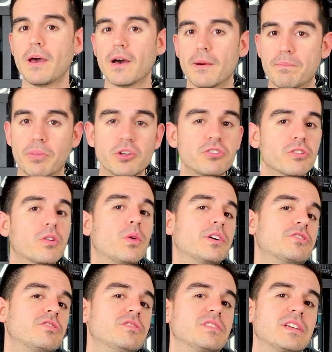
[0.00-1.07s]
uh, put your
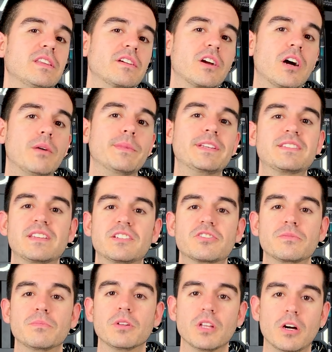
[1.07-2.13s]
questions in the comment
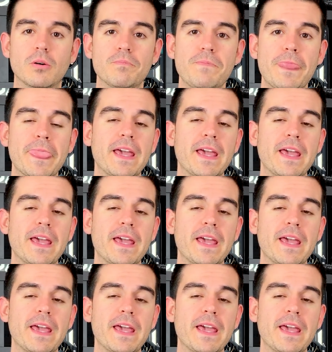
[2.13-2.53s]
section below